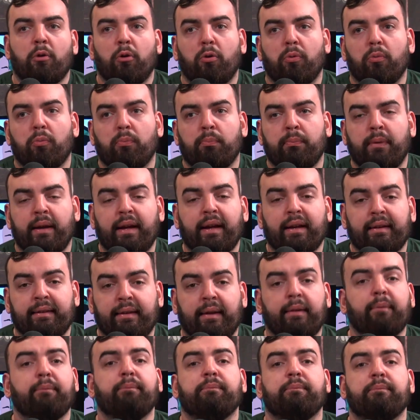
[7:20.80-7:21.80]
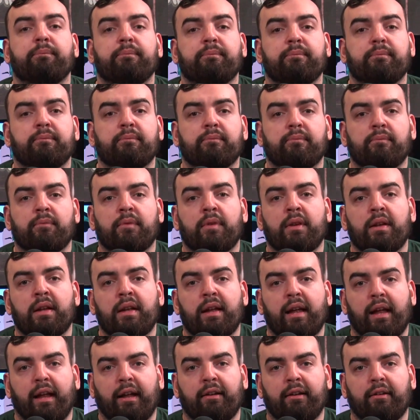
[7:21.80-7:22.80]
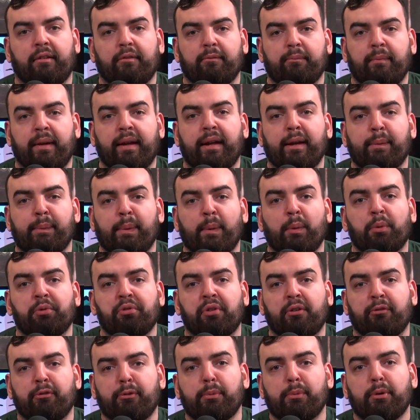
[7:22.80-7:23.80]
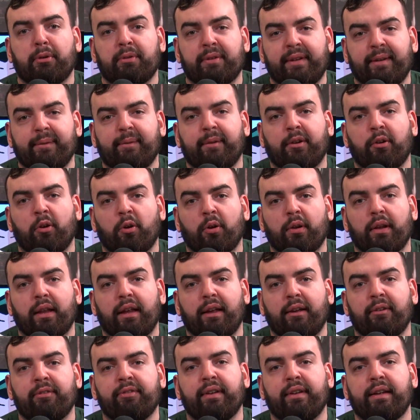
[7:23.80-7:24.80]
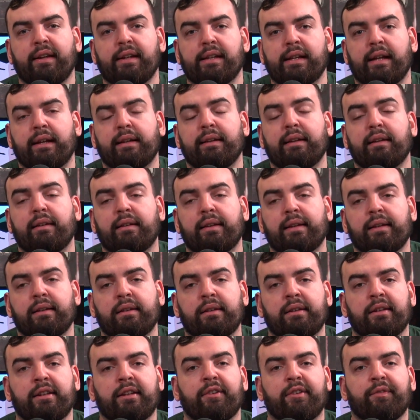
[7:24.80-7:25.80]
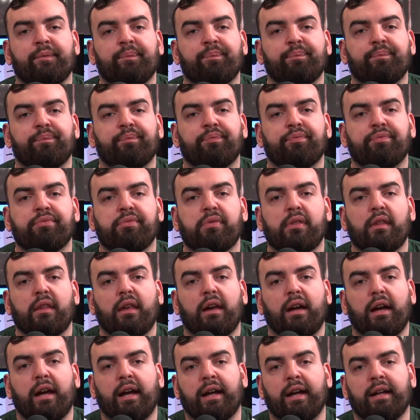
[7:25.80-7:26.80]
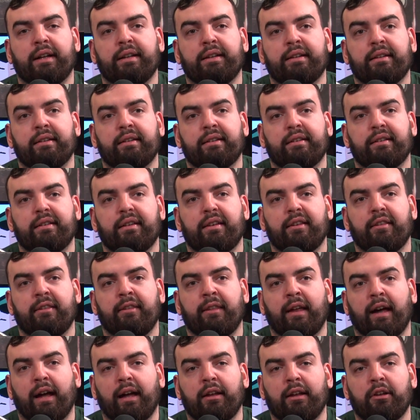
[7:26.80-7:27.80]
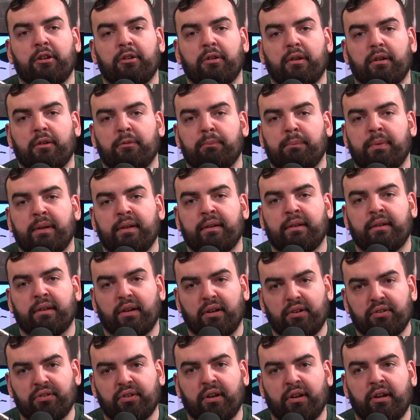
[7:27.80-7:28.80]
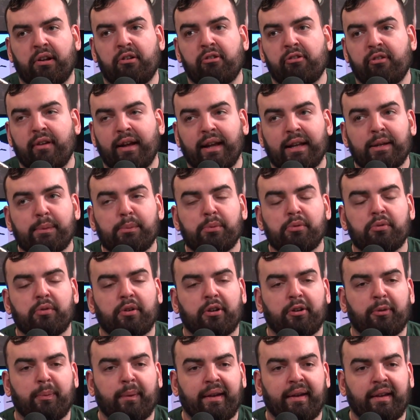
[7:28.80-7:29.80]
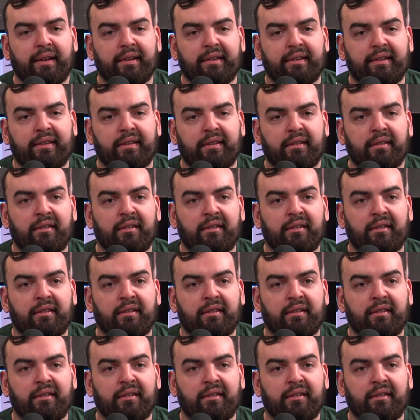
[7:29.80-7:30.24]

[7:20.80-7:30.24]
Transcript: make a team and make a powerchair football team and call it FC United. And that has been such an incredible experience